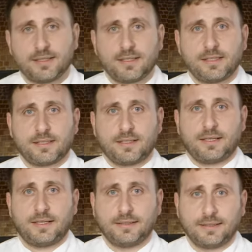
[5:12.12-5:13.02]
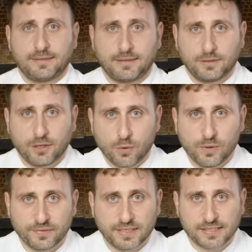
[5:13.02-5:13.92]
is another dough
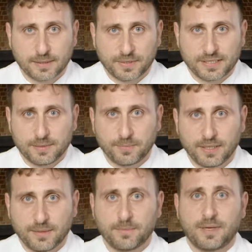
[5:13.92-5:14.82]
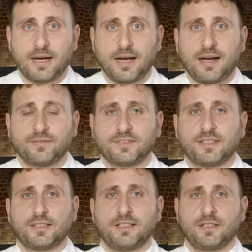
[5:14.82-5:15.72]
with the same recipe, but
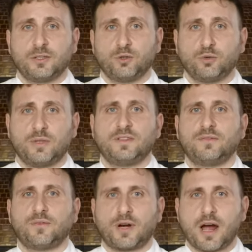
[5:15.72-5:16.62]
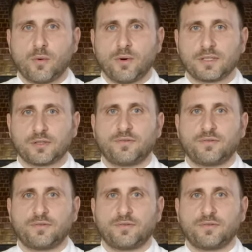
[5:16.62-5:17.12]
after 24 hours of